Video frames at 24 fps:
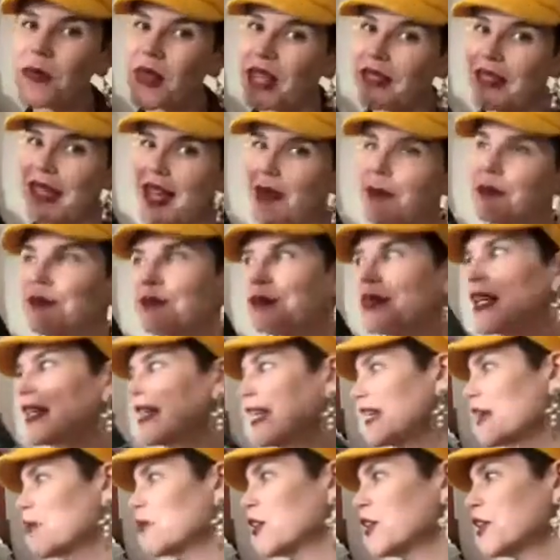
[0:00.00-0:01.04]
yeah,
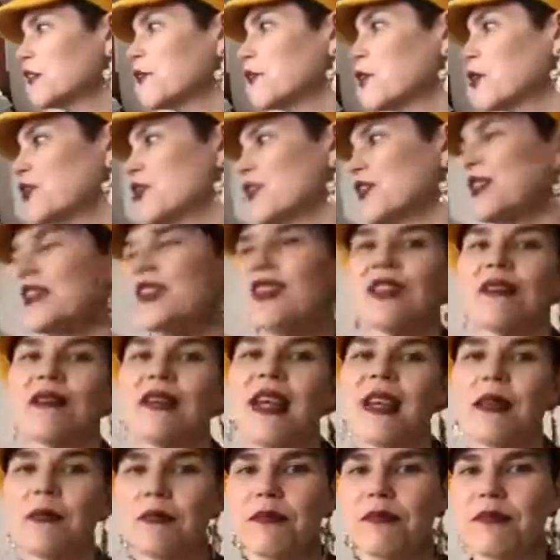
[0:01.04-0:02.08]
again, I'm looking forward to this,
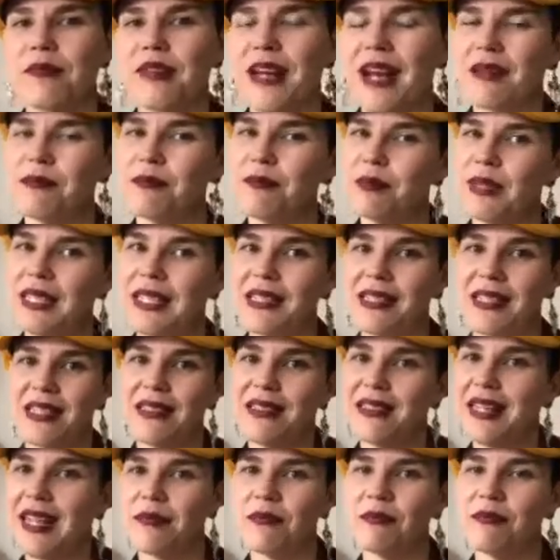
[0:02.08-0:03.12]
and that being
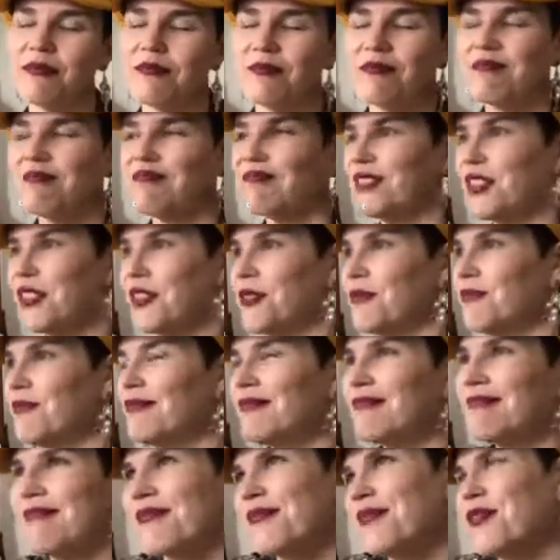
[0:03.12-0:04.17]
in that,
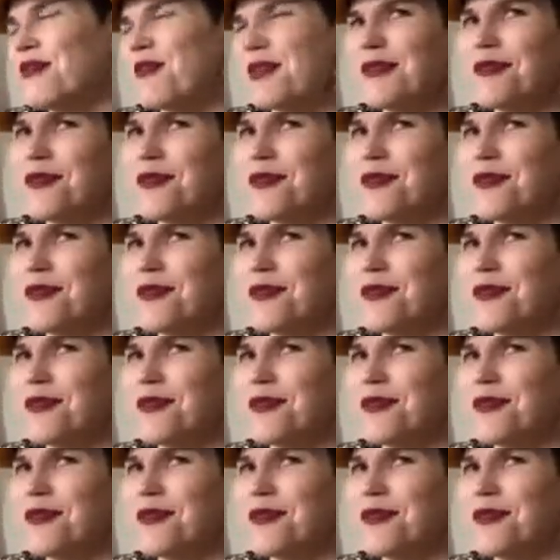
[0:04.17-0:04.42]
3